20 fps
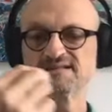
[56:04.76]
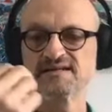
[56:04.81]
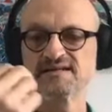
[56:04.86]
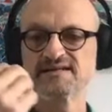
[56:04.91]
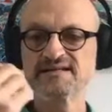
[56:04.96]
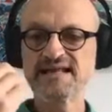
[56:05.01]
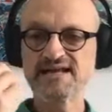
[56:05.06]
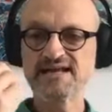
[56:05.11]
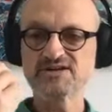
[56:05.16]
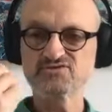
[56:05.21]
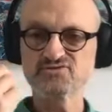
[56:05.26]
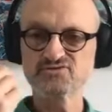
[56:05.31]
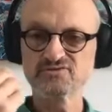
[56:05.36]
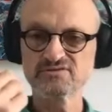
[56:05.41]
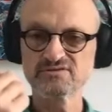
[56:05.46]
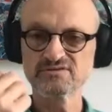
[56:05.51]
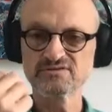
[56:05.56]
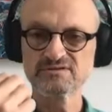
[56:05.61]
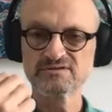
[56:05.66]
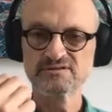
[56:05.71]
There's a
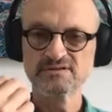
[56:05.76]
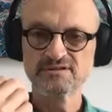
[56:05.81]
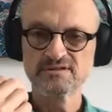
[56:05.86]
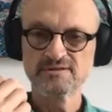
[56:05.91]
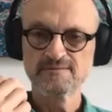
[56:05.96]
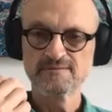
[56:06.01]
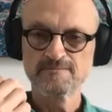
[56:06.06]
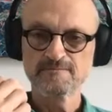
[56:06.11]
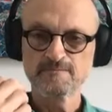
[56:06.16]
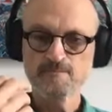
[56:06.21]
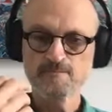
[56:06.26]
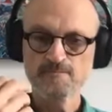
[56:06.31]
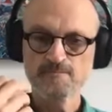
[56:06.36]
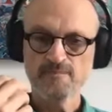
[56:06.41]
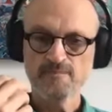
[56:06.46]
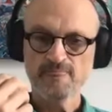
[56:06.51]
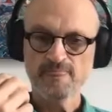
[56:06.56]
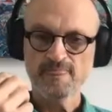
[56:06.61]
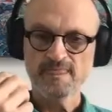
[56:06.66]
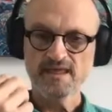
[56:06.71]
natural,
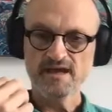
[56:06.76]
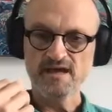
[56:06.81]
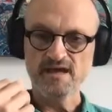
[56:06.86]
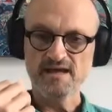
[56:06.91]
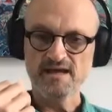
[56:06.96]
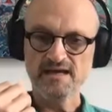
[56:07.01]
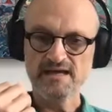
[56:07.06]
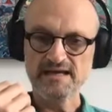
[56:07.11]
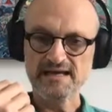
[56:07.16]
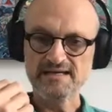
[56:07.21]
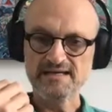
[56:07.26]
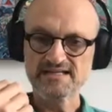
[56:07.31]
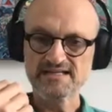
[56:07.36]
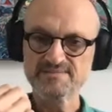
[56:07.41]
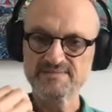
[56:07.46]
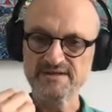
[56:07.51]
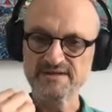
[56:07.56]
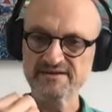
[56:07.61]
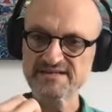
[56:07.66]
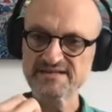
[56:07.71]

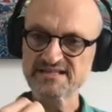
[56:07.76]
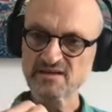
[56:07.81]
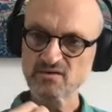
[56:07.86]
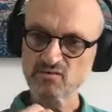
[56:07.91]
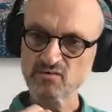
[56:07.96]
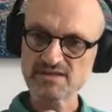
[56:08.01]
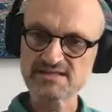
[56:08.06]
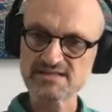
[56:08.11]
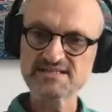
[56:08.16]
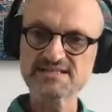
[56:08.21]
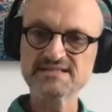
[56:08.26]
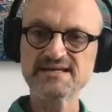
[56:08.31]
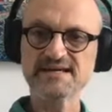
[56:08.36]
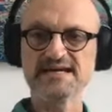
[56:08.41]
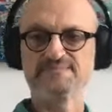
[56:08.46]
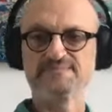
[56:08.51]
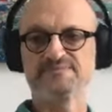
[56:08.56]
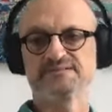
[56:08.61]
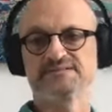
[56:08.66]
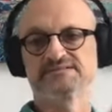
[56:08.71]
an experience that wants
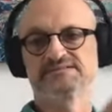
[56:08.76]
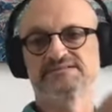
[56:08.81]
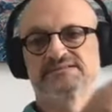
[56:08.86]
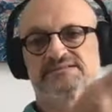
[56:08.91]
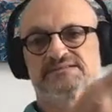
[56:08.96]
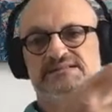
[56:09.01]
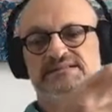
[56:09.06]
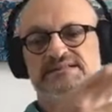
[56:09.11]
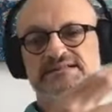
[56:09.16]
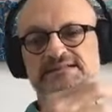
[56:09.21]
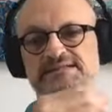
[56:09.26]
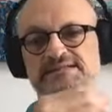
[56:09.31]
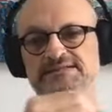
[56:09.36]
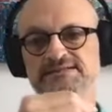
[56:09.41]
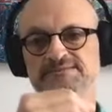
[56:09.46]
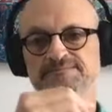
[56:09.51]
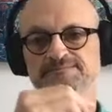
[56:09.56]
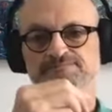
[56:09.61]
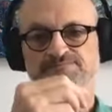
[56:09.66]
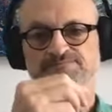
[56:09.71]
to happen.
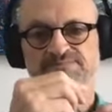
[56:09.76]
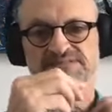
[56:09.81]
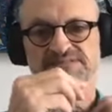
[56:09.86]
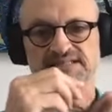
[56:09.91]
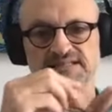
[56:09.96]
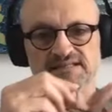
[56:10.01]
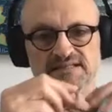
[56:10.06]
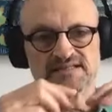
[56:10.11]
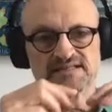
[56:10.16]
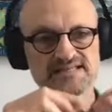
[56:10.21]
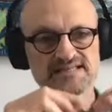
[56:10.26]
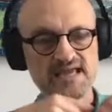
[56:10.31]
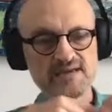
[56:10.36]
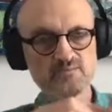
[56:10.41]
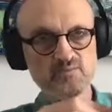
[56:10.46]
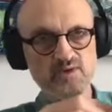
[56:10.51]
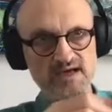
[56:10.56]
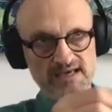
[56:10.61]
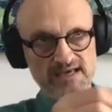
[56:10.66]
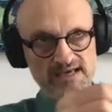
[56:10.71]
In the
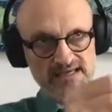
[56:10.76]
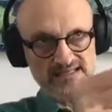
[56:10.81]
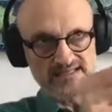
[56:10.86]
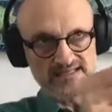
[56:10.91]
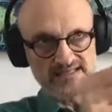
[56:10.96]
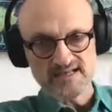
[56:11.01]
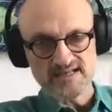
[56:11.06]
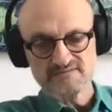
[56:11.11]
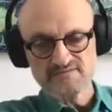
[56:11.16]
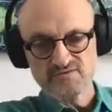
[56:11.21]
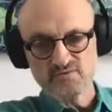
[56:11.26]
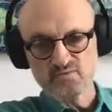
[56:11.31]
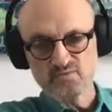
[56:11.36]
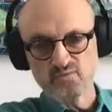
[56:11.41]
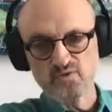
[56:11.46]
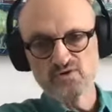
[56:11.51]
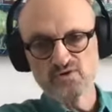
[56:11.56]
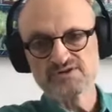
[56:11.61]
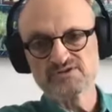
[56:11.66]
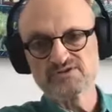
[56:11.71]
same way, is that
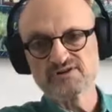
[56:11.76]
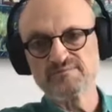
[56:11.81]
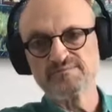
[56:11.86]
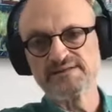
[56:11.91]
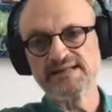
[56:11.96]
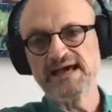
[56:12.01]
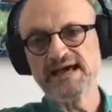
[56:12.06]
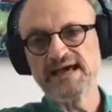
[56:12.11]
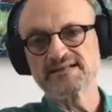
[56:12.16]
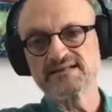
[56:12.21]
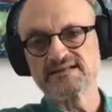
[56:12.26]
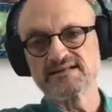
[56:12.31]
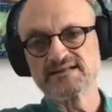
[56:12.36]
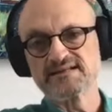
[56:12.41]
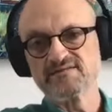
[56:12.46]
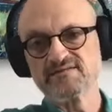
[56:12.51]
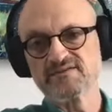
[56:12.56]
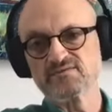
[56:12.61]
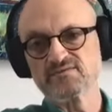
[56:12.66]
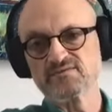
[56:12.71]
if you water a plant
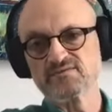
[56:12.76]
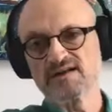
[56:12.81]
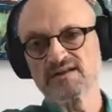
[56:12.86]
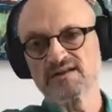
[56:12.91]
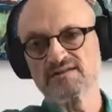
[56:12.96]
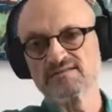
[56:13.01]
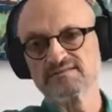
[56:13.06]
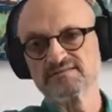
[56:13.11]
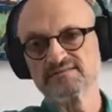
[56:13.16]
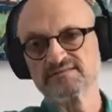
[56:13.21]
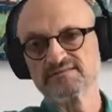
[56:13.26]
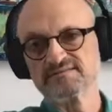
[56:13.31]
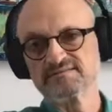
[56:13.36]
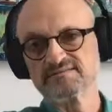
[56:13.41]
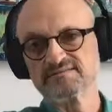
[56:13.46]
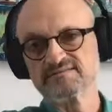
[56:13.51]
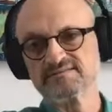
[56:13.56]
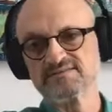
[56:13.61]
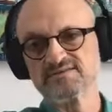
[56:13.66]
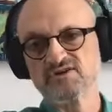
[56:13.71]
and give the right
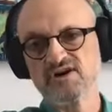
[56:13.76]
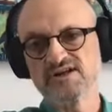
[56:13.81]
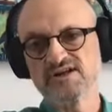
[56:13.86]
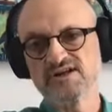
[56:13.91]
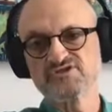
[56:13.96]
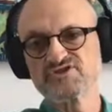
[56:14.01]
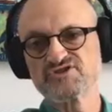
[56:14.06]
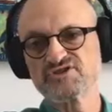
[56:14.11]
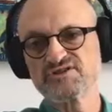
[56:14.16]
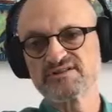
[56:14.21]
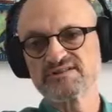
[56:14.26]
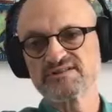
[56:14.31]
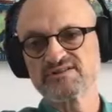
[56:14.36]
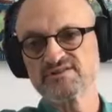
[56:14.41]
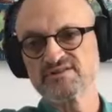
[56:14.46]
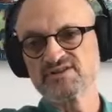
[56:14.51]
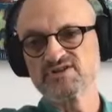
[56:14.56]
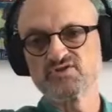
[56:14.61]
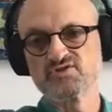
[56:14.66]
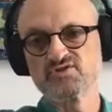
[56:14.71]

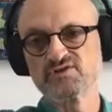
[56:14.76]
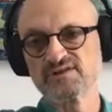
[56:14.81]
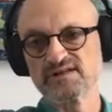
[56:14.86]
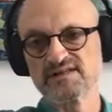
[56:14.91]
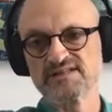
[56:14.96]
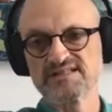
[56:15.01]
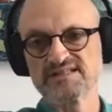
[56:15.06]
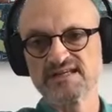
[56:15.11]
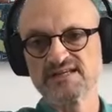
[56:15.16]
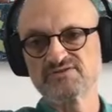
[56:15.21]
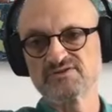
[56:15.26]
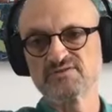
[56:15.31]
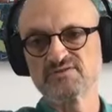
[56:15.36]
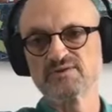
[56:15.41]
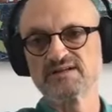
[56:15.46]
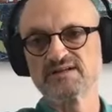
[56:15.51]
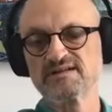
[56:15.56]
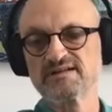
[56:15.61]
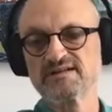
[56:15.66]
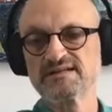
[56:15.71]
nitrogen to the soil,
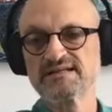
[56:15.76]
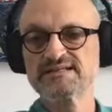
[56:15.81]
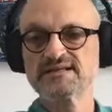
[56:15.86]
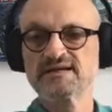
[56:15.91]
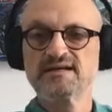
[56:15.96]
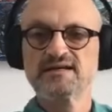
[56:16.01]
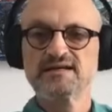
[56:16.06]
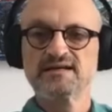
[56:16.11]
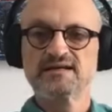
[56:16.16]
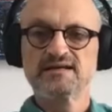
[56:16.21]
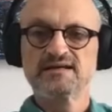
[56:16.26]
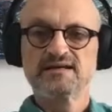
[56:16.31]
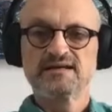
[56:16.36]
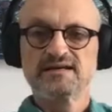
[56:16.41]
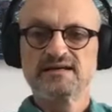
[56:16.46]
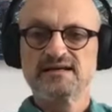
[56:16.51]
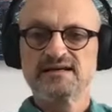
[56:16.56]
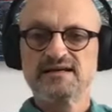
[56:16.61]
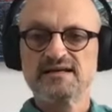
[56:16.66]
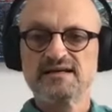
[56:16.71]
etc., what it needs,
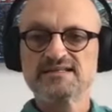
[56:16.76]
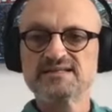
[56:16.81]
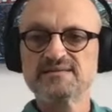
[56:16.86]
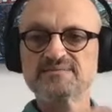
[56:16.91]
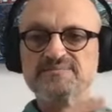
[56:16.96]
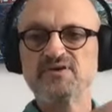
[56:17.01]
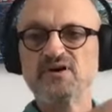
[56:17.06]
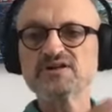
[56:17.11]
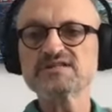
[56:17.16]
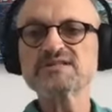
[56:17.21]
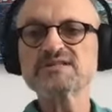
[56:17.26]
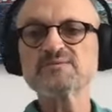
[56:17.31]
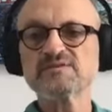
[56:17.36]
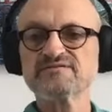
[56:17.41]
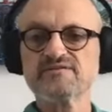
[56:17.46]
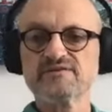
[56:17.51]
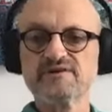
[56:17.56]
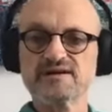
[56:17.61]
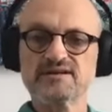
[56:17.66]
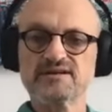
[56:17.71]
it's
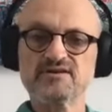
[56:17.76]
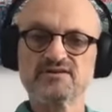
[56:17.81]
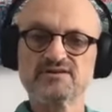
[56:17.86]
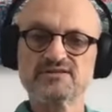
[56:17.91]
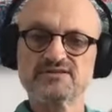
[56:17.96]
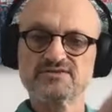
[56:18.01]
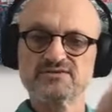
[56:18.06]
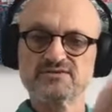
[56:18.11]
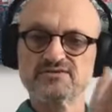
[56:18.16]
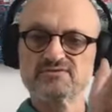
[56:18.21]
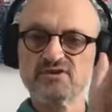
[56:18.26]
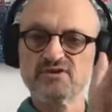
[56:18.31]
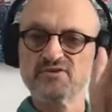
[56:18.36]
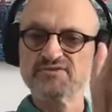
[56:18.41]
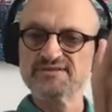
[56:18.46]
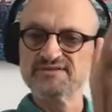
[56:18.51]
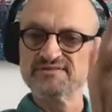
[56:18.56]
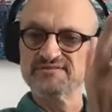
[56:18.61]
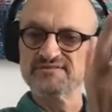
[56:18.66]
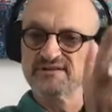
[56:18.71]
impossible for it not to
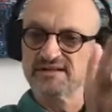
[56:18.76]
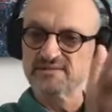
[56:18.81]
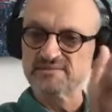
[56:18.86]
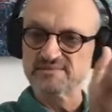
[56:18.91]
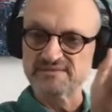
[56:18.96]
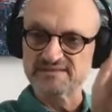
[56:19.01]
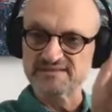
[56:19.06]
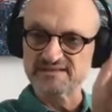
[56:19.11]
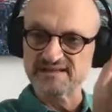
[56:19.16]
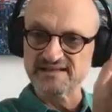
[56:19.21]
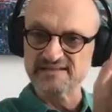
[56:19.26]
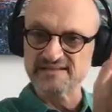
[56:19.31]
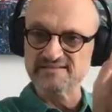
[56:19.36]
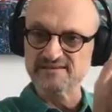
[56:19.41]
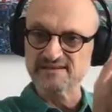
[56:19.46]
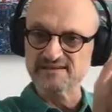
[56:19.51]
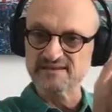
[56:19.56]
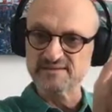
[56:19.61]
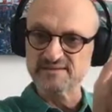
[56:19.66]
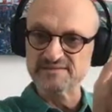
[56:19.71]
grow and develop
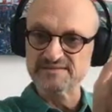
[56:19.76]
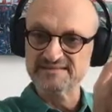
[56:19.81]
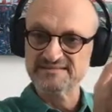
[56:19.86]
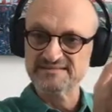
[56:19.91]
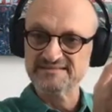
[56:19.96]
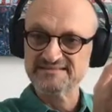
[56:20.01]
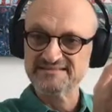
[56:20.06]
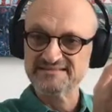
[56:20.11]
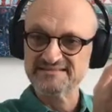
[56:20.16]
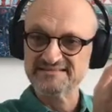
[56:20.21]
and develop.